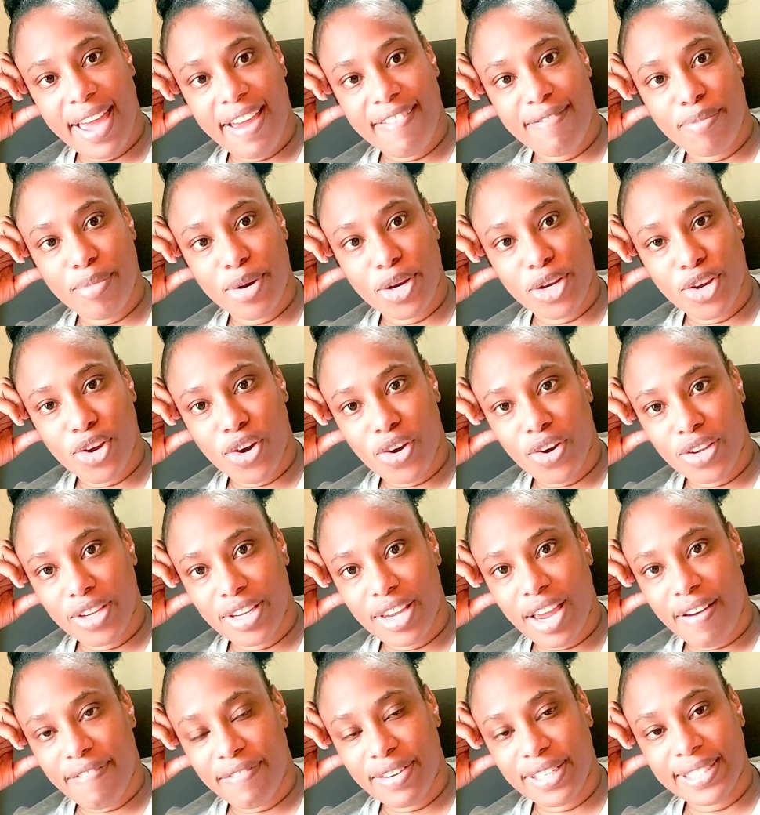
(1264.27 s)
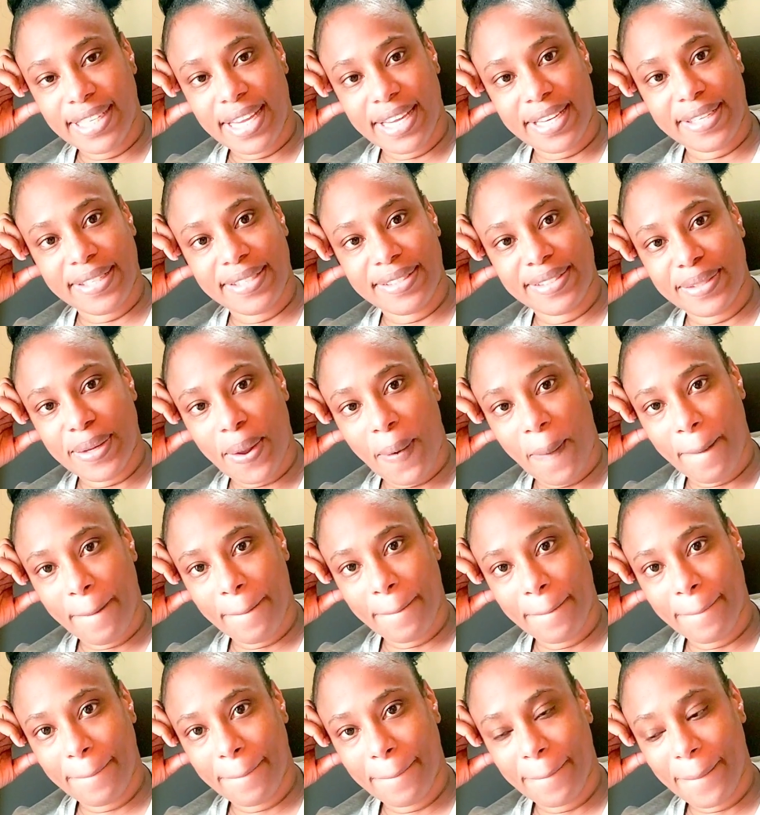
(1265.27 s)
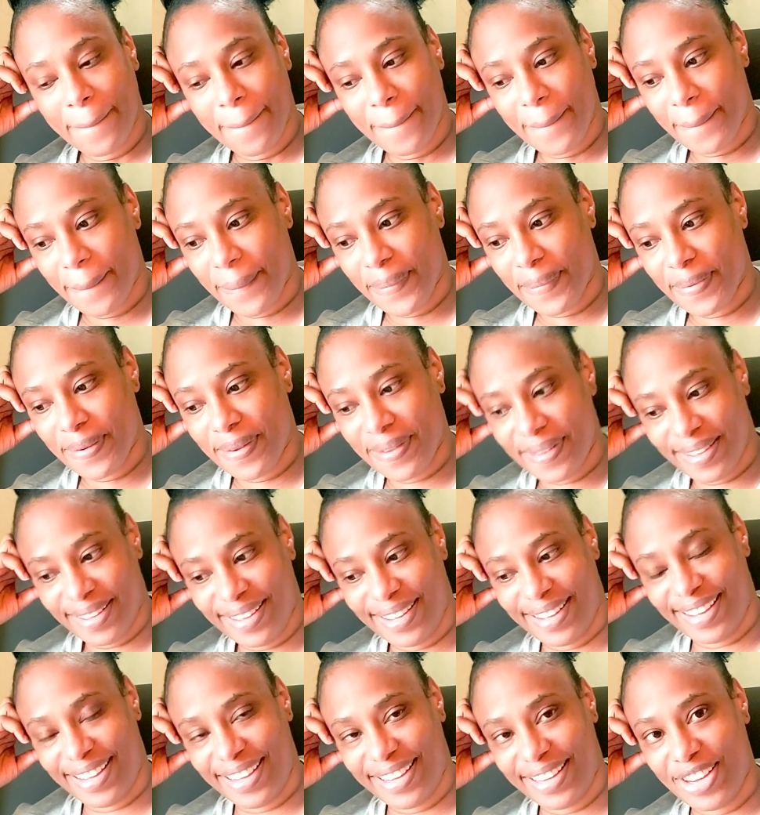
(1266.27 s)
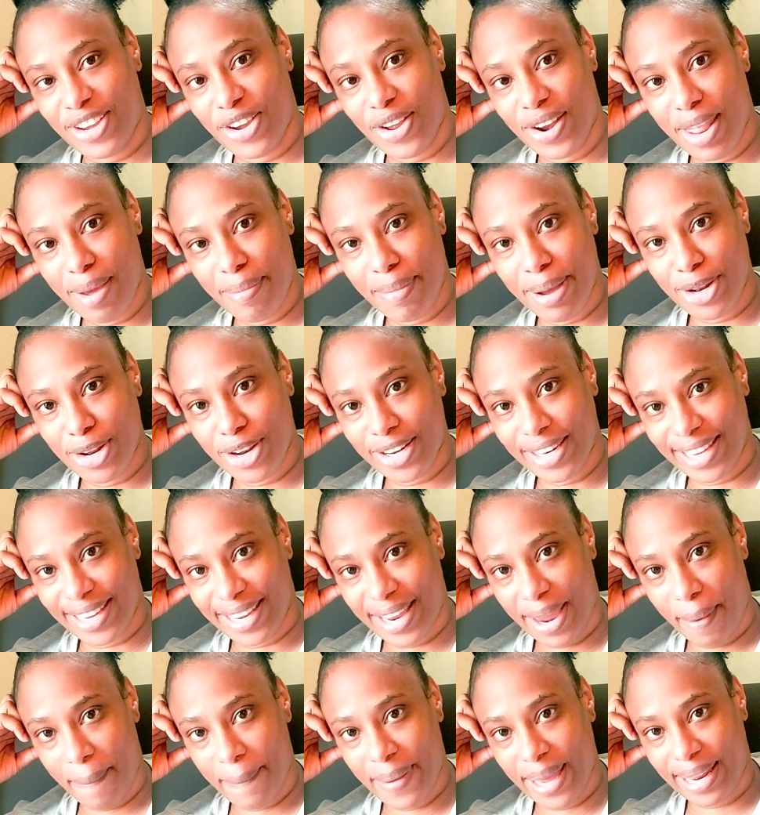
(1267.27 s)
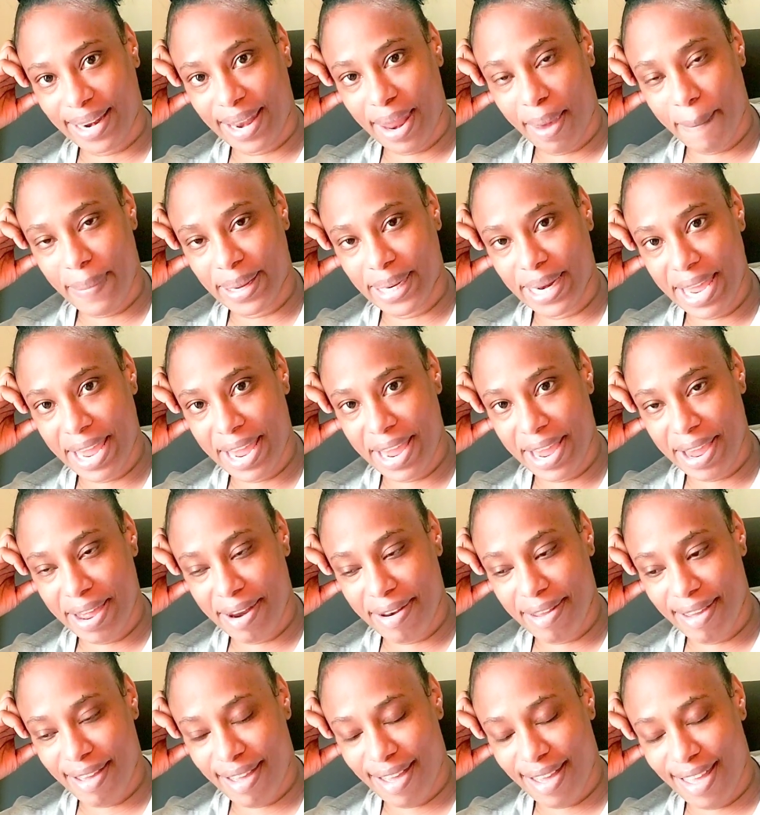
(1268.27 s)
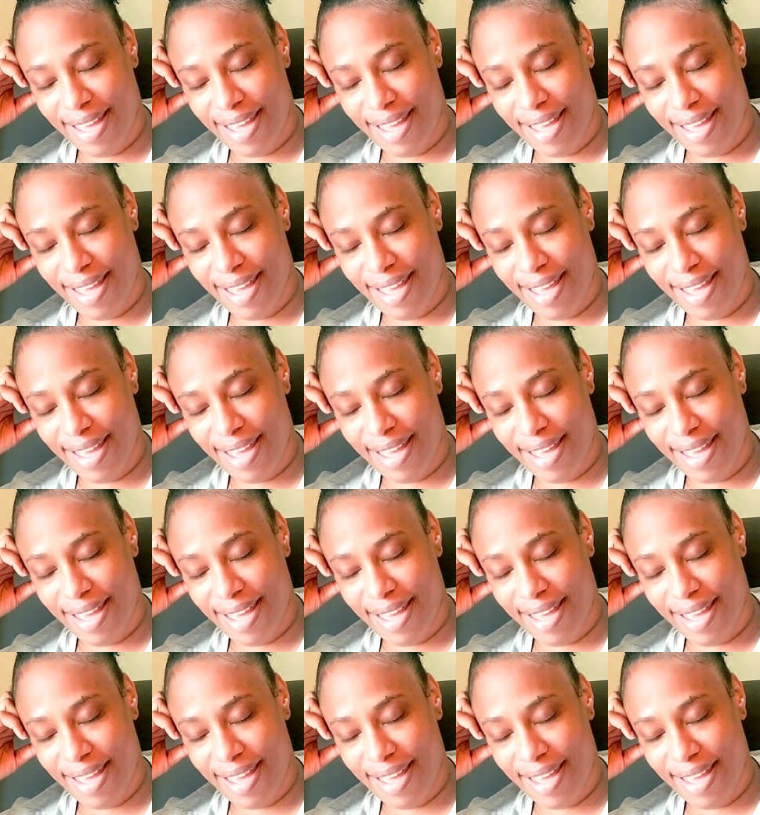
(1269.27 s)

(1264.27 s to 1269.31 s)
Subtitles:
life bring you have to take it. Your lemon, you take your make lemonade.